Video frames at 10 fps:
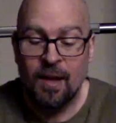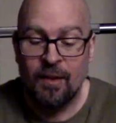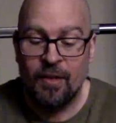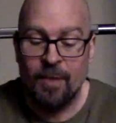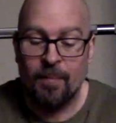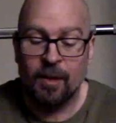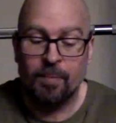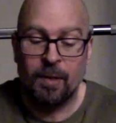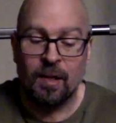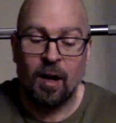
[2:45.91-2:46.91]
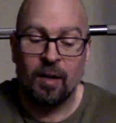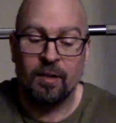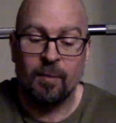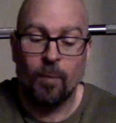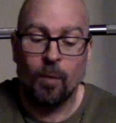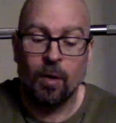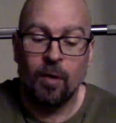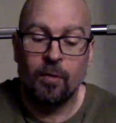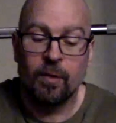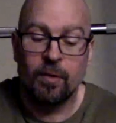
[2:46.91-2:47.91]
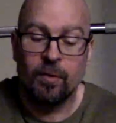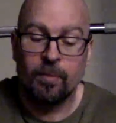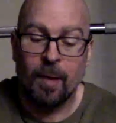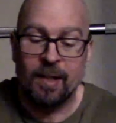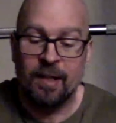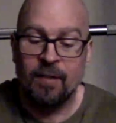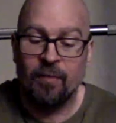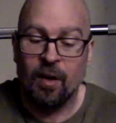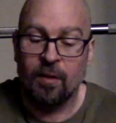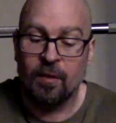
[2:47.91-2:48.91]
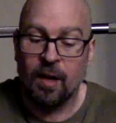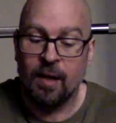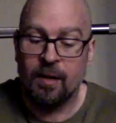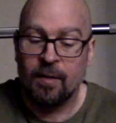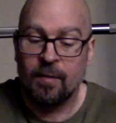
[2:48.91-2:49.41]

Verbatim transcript: that they must be causing more overuse by default, right?